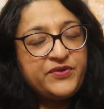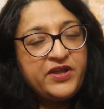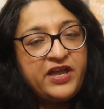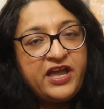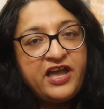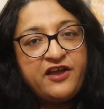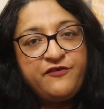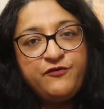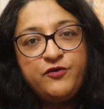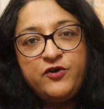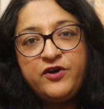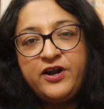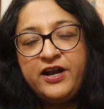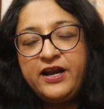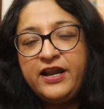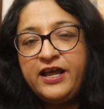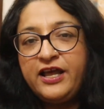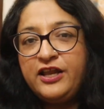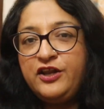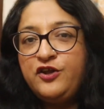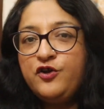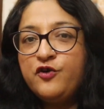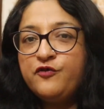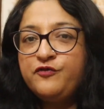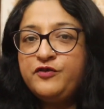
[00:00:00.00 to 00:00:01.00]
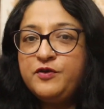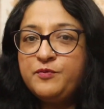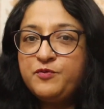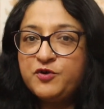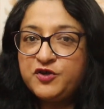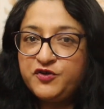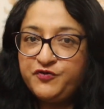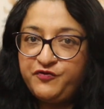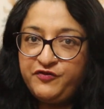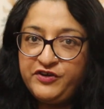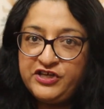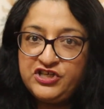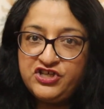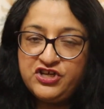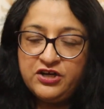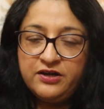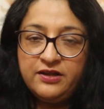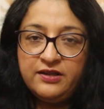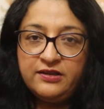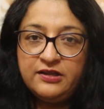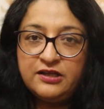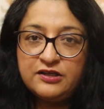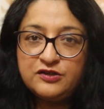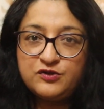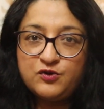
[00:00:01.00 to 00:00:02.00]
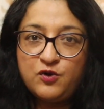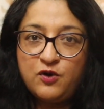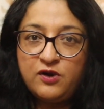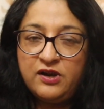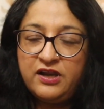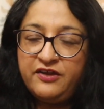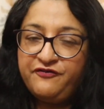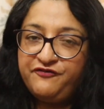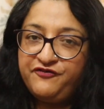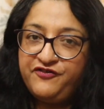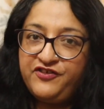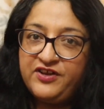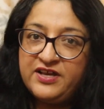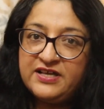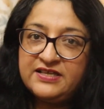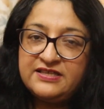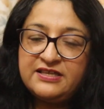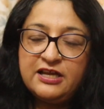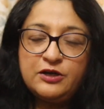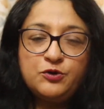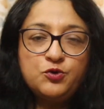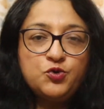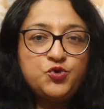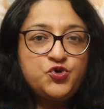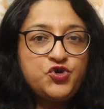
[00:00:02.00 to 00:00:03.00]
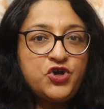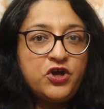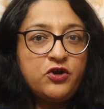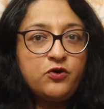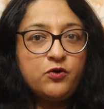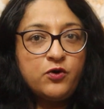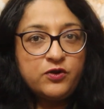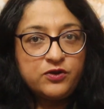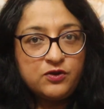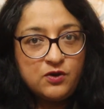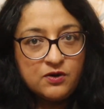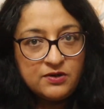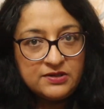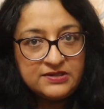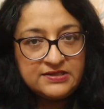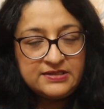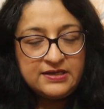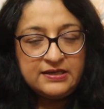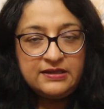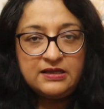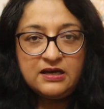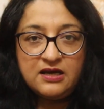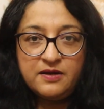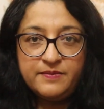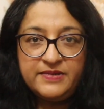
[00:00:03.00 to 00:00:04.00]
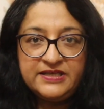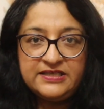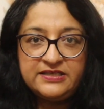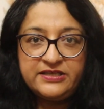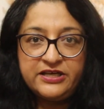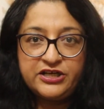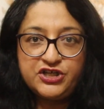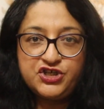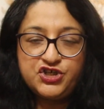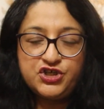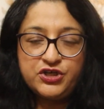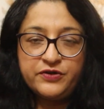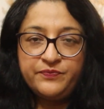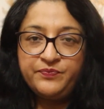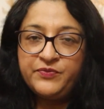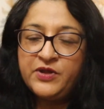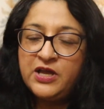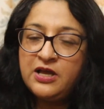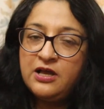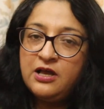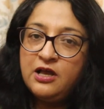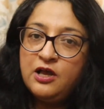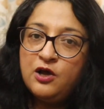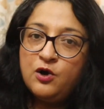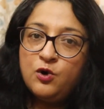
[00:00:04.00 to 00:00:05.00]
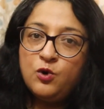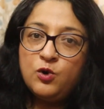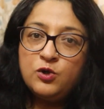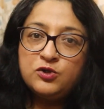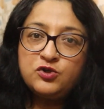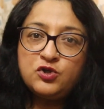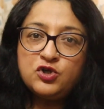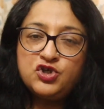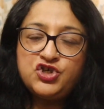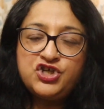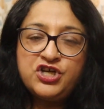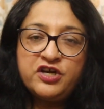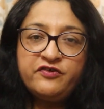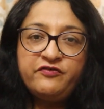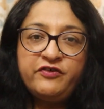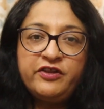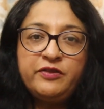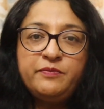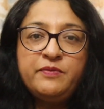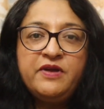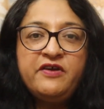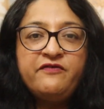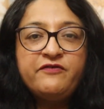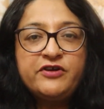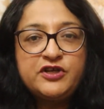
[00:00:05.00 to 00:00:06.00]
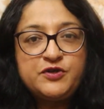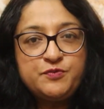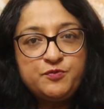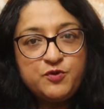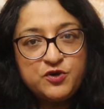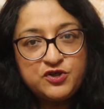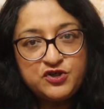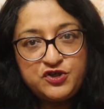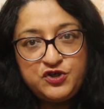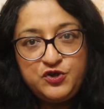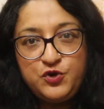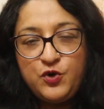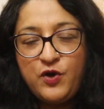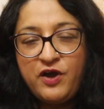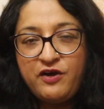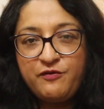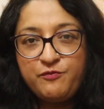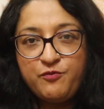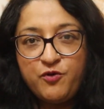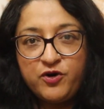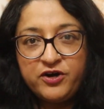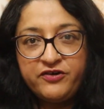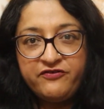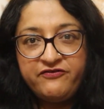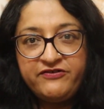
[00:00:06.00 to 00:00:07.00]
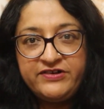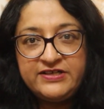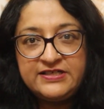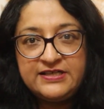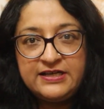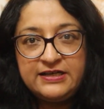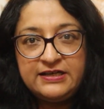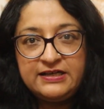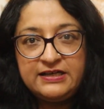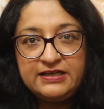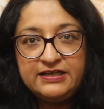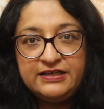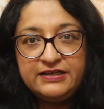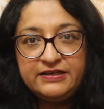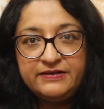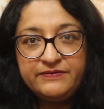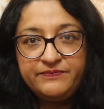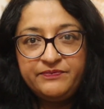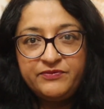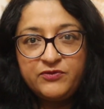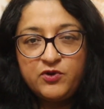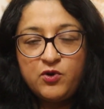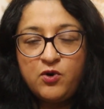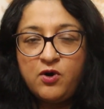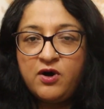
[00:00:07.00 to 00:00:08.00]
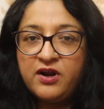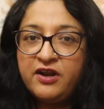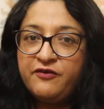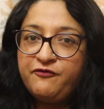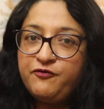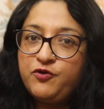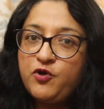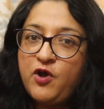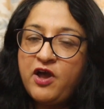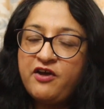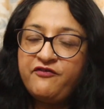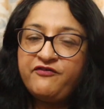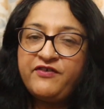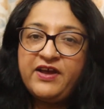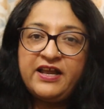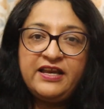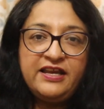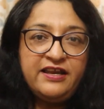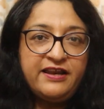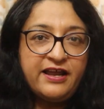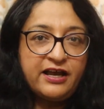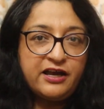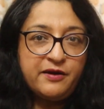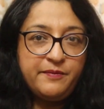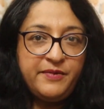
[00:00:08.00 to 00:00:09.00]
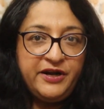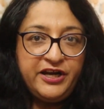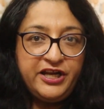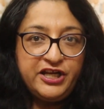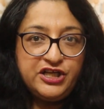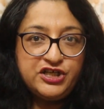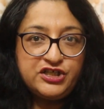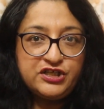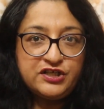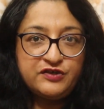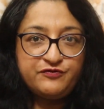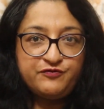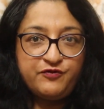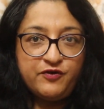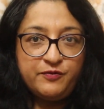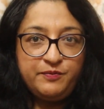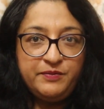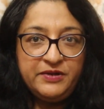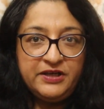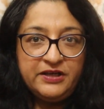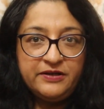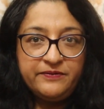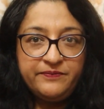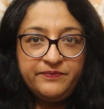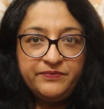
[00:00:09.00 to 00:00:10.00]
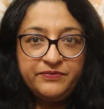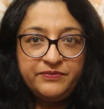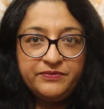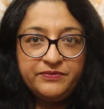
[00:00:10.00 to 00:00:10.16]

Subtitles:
Have you read any of the books featured in this haul? If yes, then do share your thoughts in the comment section. Also share with me which books you have bought recently or if you have any recommendations for me.